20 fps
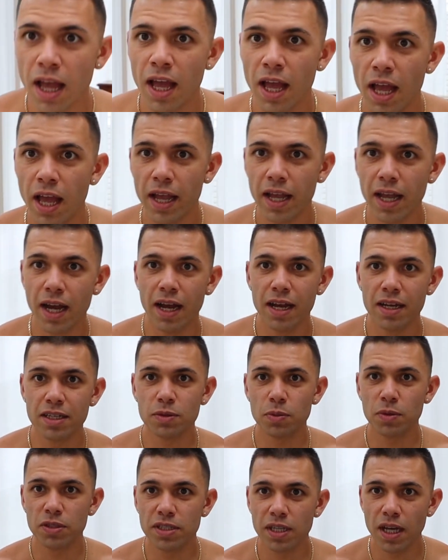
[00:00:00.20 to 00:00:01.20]
Hey
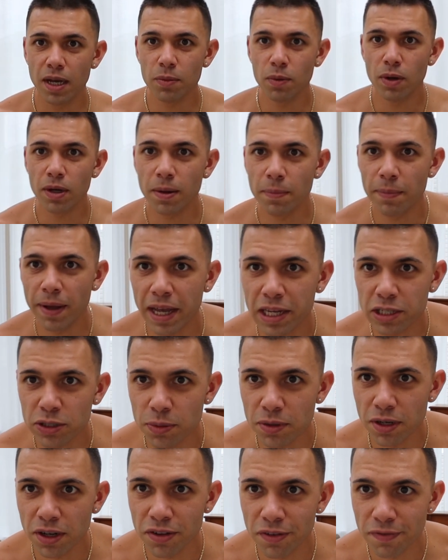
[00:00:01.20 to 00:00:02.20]
guys, what's up? Welcome back
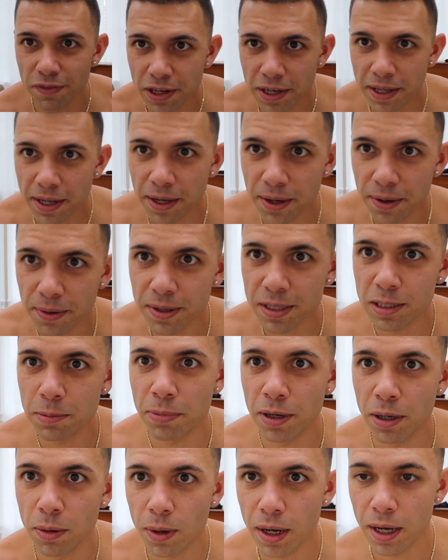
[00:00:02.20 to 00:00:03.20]
to another video. It's
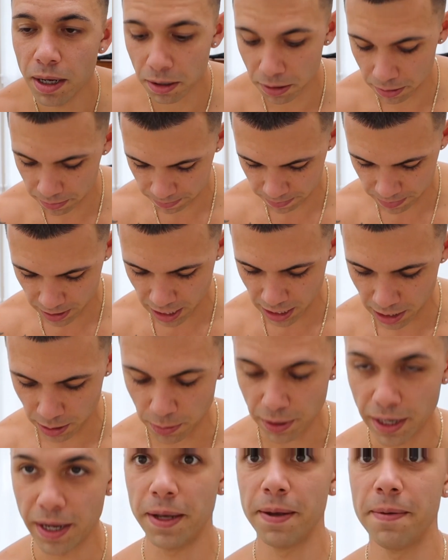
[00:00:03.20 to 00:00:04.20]
been a while.
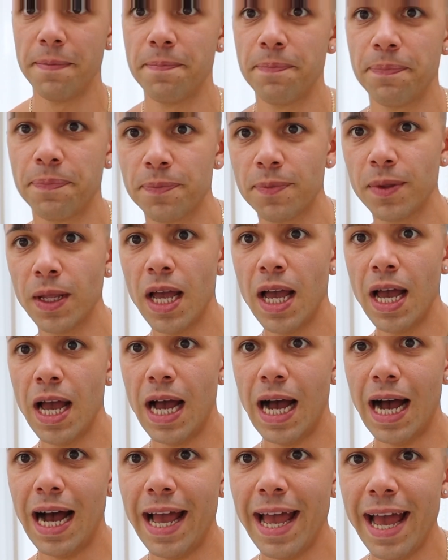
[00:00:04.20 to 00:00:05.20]
Anyway, I